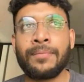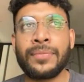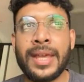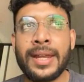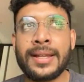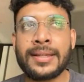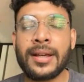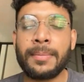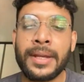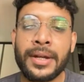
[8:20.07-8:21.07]
there is
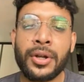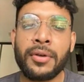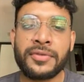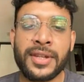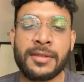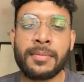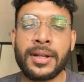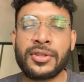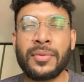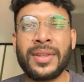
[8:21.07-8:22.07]
a period of 6 months.